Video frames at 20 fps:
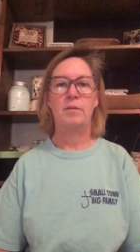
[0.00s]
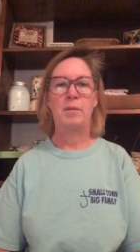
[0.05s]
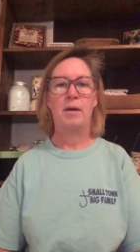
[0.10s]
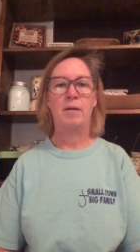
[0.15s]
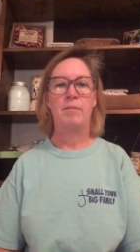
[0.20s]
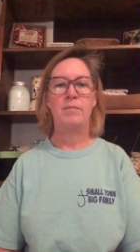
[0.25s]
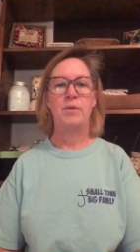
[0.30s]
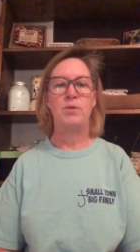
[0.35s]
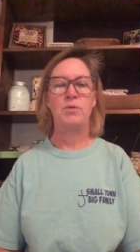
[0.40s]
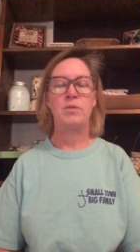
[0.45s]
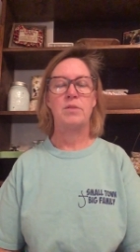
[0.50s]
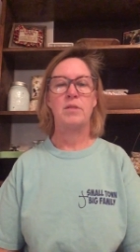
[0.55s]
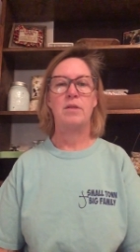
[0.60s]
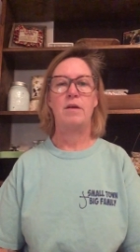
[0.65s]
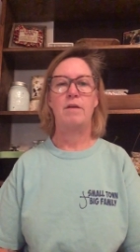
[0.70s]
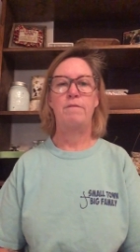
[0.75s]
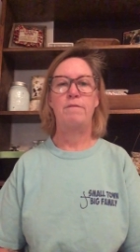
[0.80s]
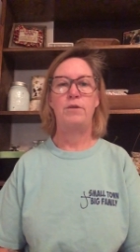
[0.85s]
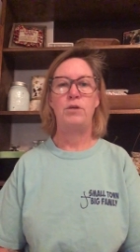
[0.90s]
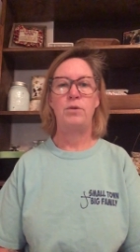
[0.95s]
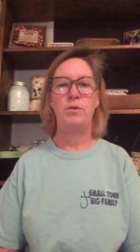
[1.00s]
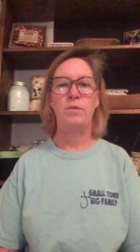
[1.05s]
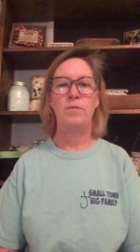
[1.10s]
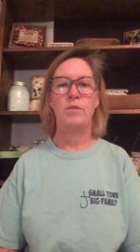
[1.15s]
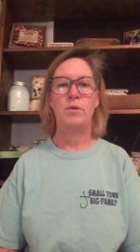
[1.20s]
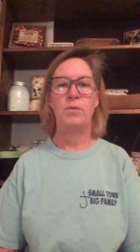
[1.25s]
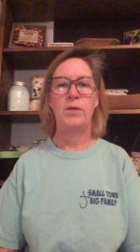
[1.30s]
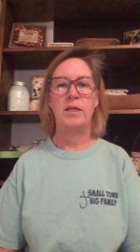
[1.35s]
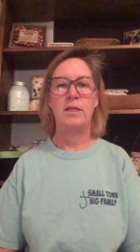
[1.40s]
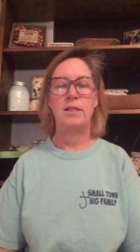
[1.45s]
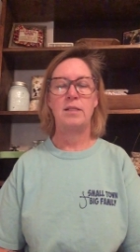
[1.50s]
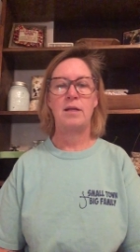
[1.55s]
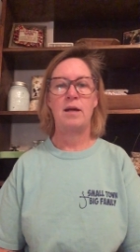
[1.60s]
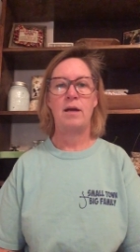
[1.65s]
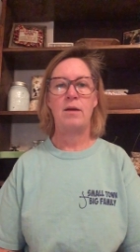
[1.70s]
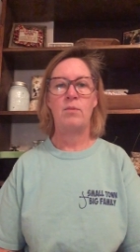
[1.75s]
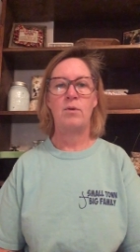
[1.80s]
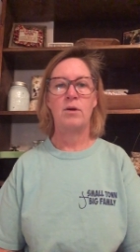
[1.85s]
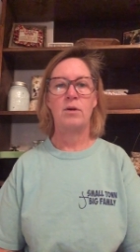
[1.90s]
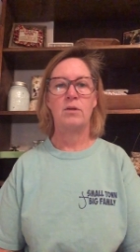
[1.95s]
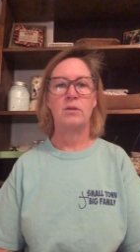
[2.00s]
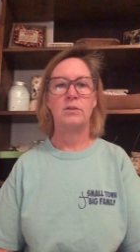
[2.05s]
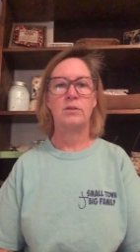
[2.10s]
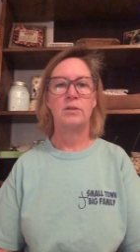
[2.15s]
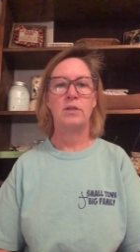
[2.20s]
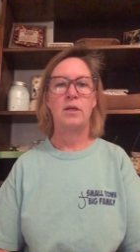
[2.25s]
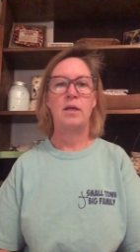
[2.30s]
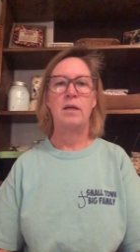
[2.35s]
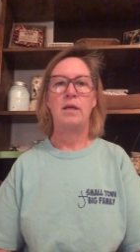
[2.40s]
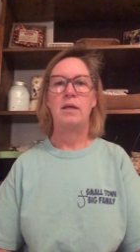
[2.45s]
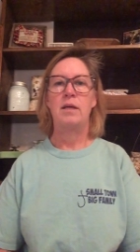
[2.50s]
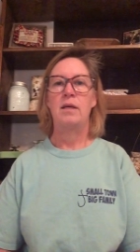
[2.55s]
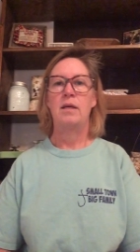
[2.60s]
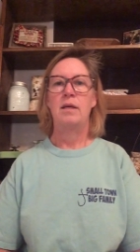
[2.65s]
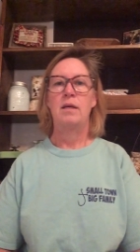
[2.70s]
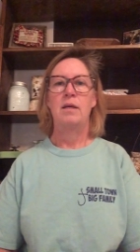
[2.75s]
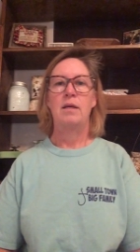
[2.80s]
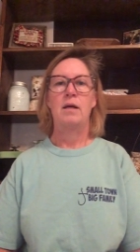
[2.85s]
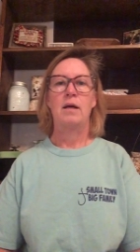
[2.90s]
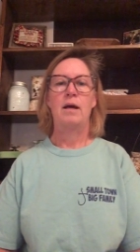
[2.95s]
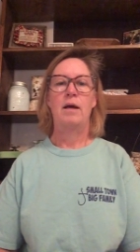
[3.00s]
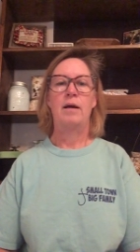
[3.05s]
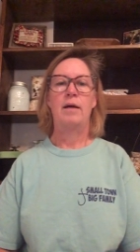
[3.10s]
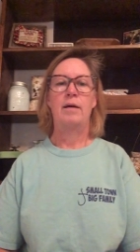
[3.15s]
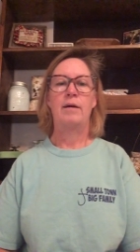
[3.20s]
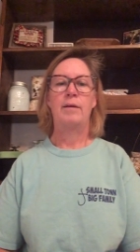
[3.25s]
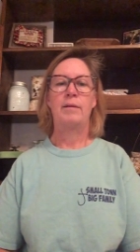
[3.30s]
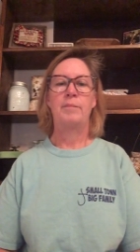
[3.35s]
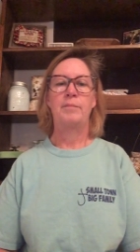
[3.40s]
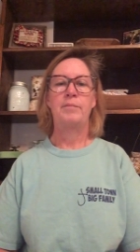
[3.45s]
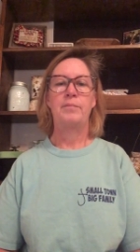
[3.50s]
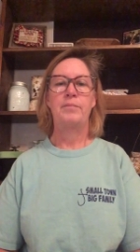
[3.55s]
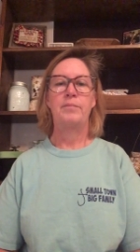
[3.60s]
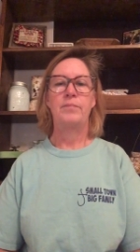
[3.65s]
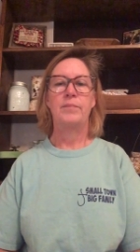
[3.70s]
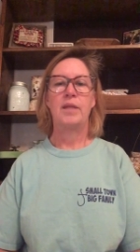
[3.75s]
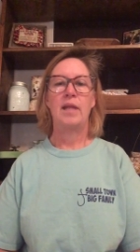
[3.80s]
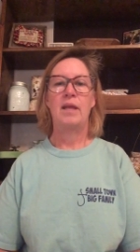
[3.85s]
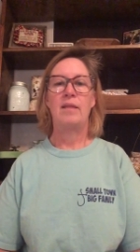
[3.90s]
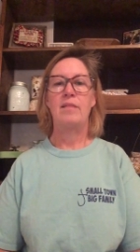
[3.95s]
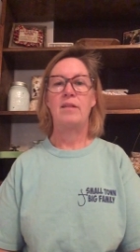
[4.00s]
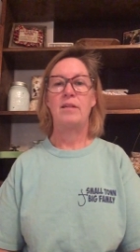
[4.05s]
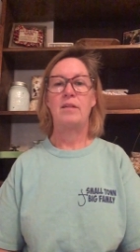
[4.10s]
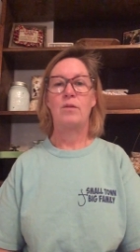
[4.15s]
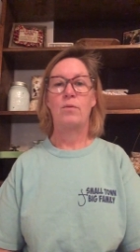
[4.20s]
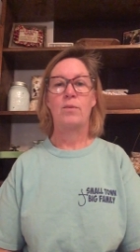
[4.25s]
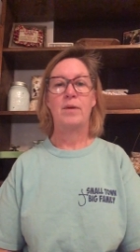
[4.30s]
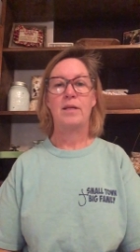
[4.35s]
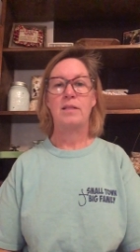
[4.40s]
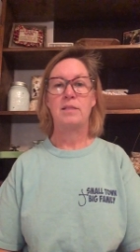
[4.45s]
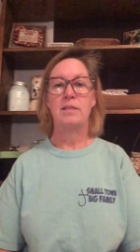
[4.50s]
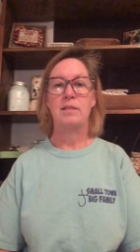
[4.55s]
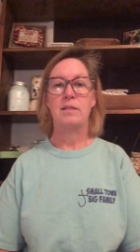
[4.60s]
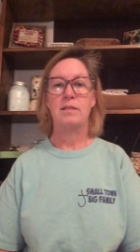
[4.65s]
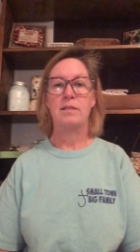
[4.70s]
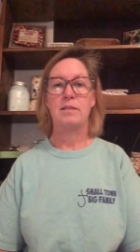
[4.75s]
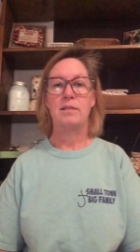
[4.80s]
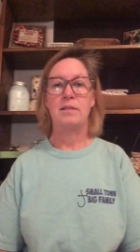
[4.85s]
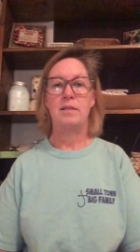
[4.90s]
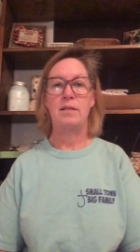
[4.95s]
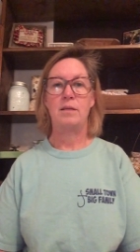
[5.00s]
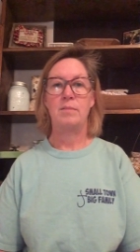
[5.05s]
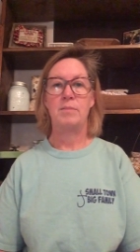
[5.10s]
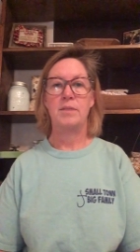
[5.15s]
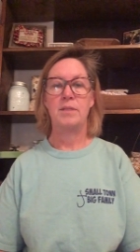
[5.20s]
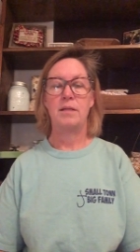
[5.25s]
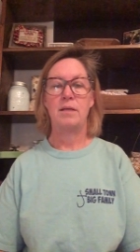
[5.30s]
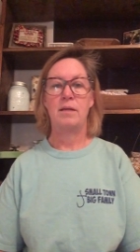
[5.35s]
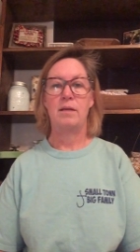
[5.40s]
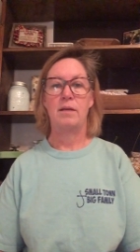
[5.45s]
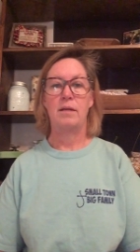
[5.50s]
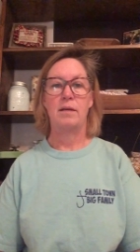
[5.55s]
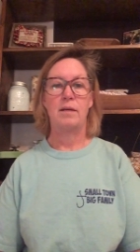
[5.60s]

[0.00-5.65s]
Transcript: I'm using a few of the Weeks Dye Works, and then the rest is DMC.